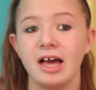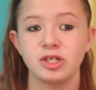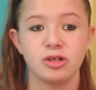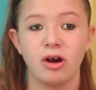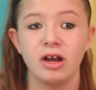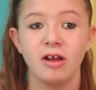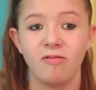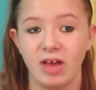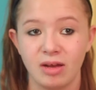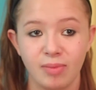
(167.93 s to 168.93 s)
I started a
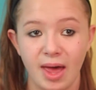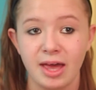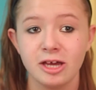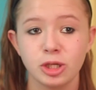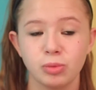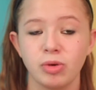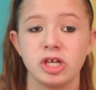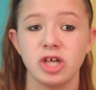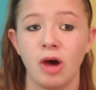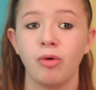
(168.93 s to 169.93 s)
fan page,
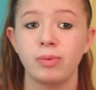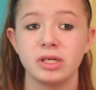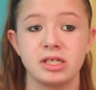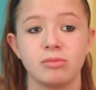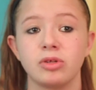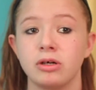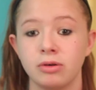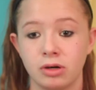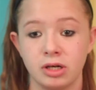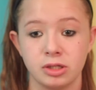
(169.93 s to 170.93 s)
which I will put down
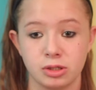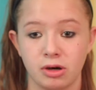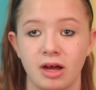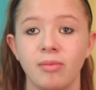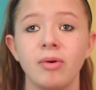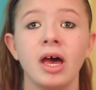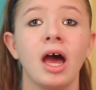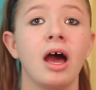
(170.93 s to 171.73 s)
below on Instagram.